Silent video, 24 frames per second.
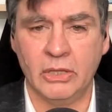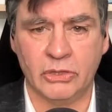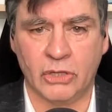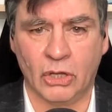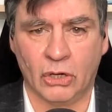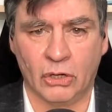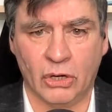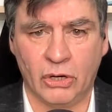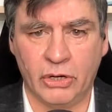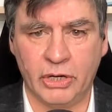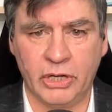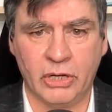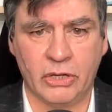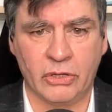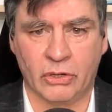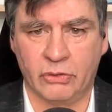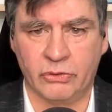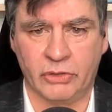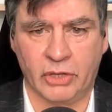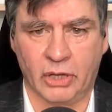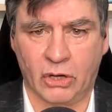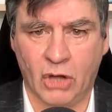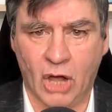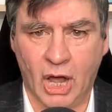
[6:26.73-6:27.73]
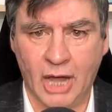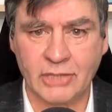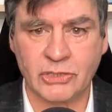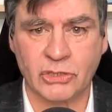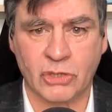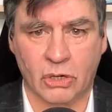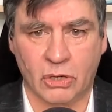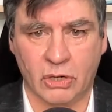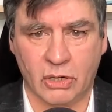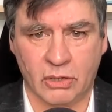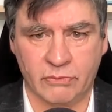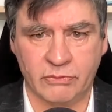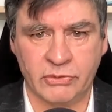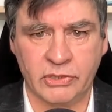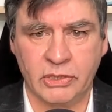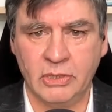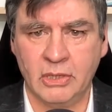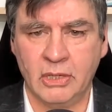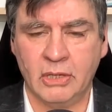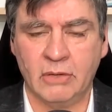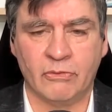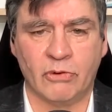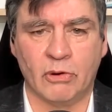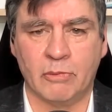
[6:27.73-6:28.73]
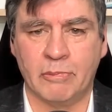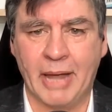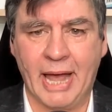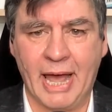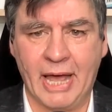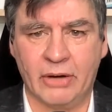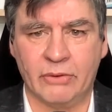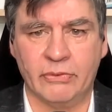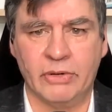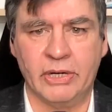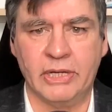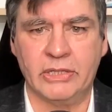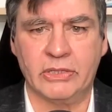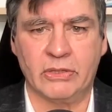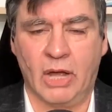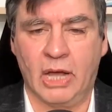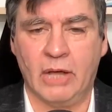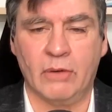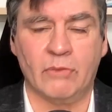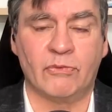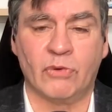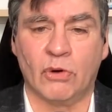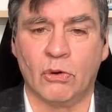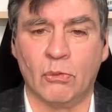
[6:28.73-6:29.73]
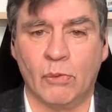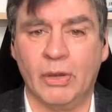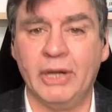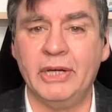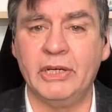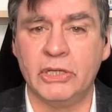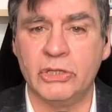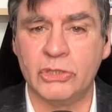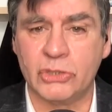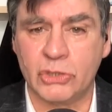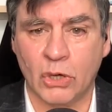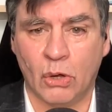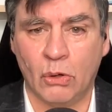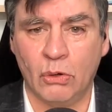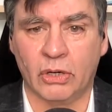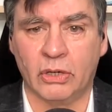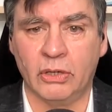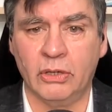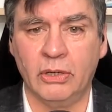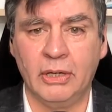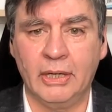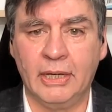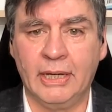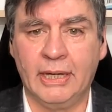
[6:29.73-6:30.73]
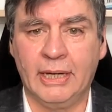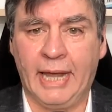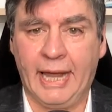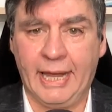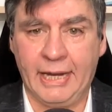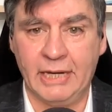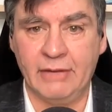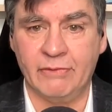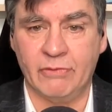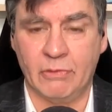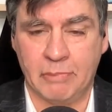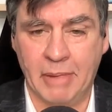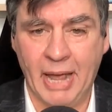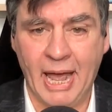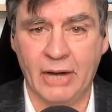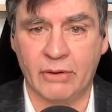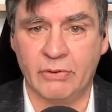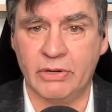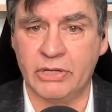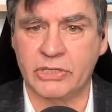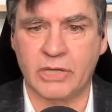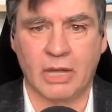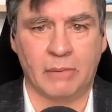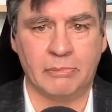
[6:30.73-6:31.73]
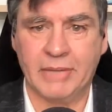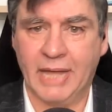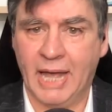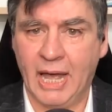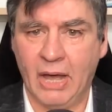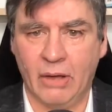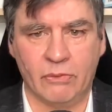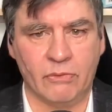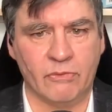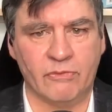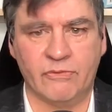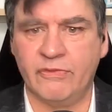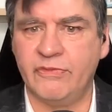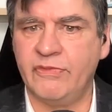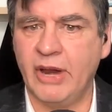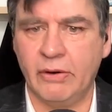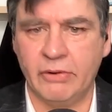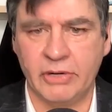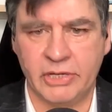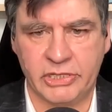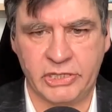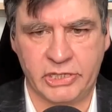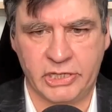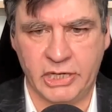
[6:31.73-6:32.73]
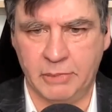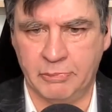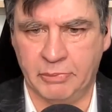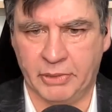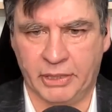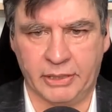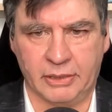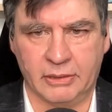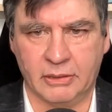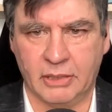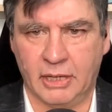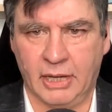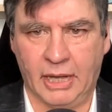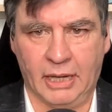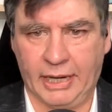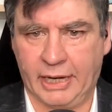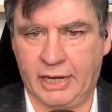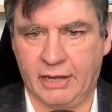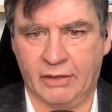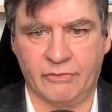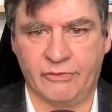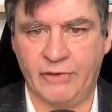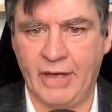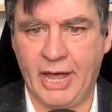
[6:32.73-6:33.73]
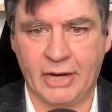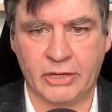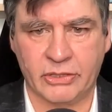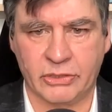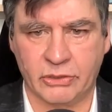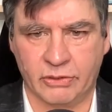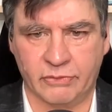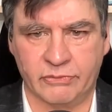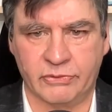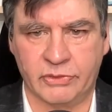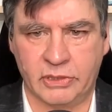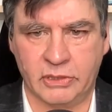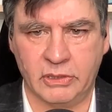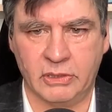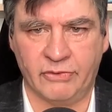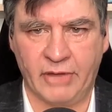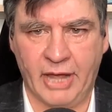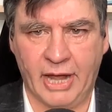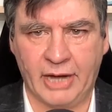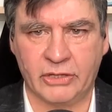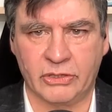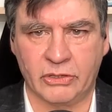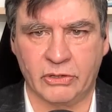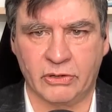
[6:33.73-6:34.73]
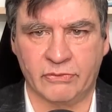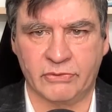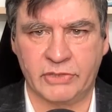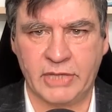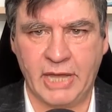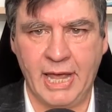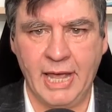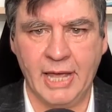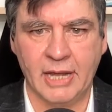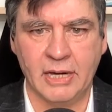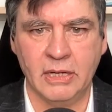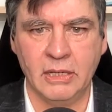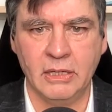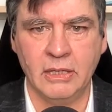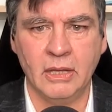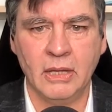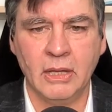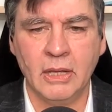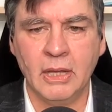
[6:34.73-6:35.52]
the cost curves for batteries, for wind and solar, and even batteries come down very steeply, at like a factor of 10.